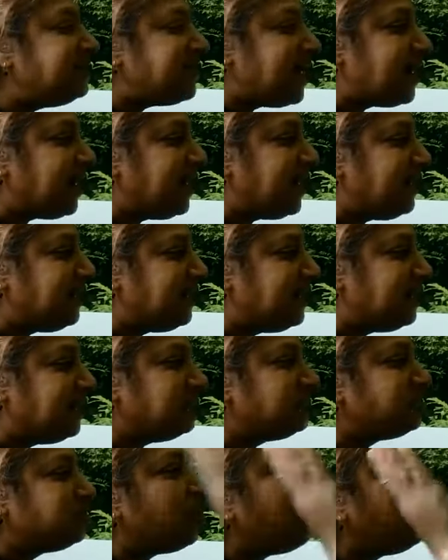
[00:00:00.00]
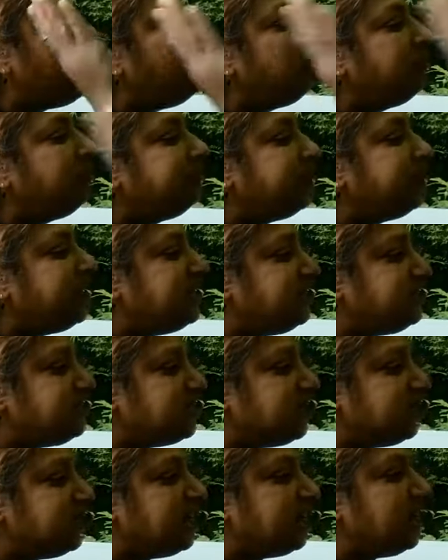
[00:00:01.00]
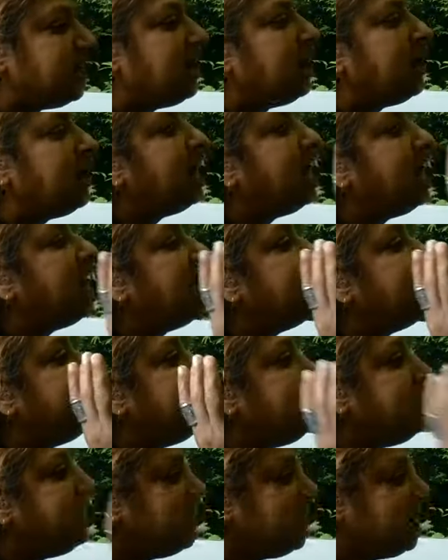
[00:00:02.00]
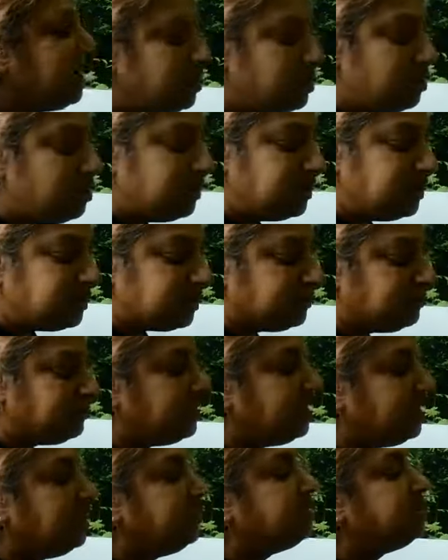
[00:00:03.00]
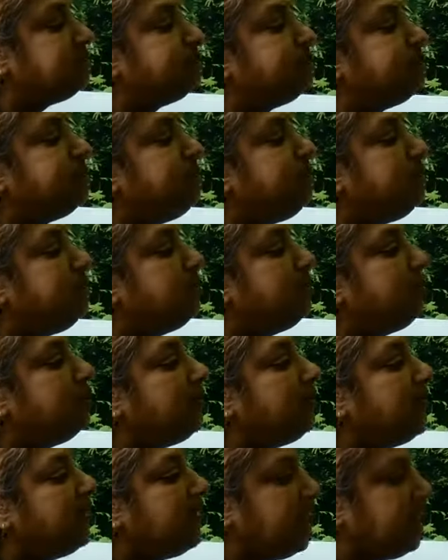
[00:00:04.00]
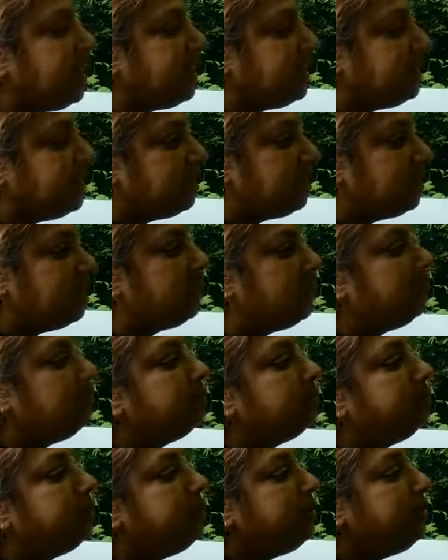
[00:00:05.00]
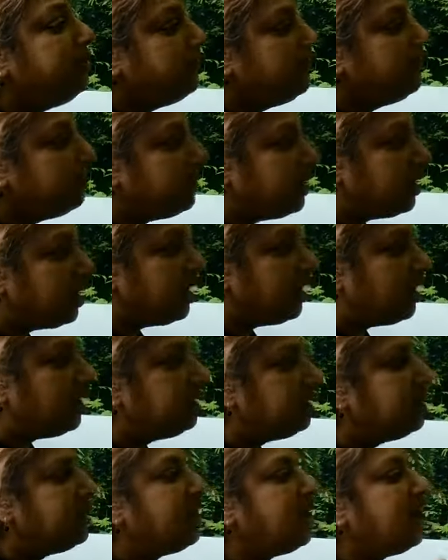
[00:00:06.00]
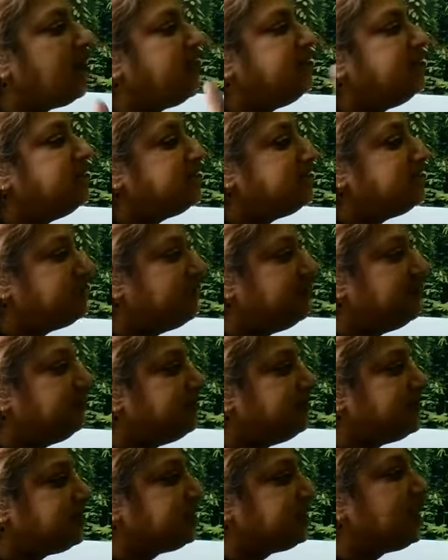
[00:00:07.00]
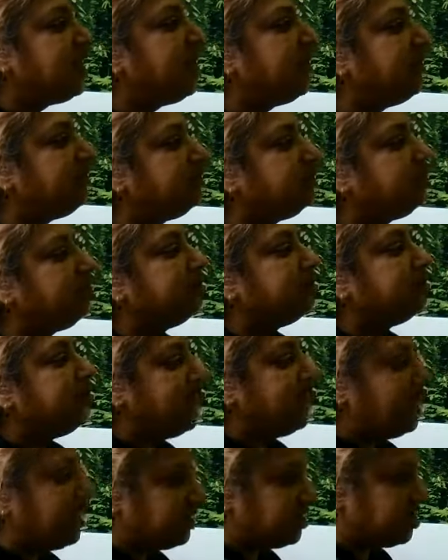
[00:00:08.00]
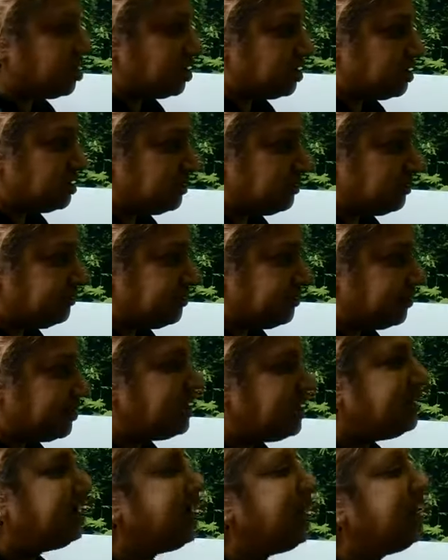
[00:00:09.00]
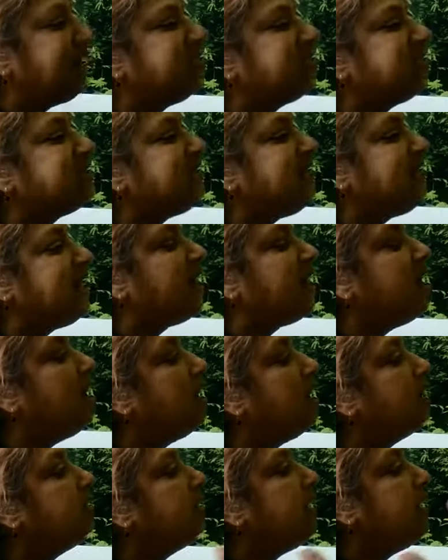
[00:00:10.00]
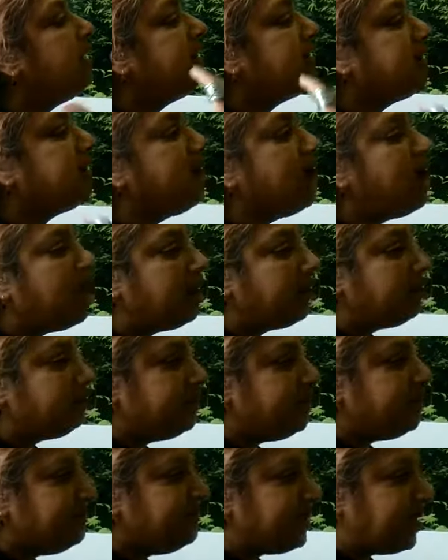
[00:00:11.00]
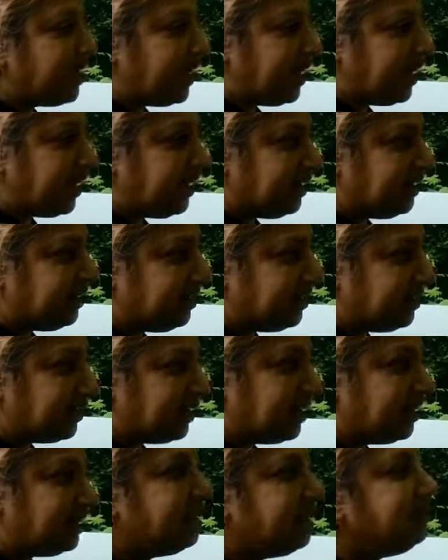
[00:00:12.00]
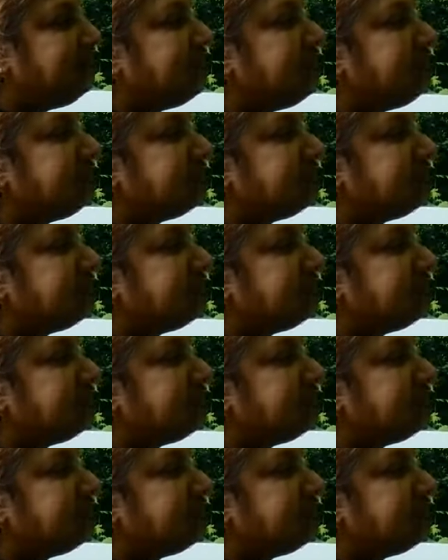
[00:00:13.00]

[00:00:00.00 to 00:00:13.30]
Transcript: hand is all religion. And in Hinduism, it's pure hand, pure heart. I service God through my action, right? Like it's like, let God be my hand and let me